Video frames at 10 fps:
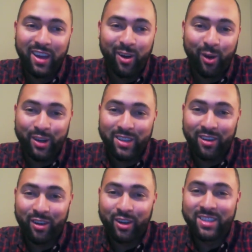
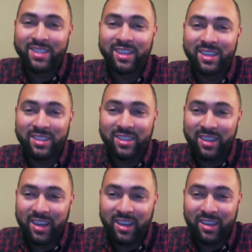on a season,
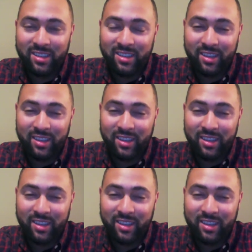and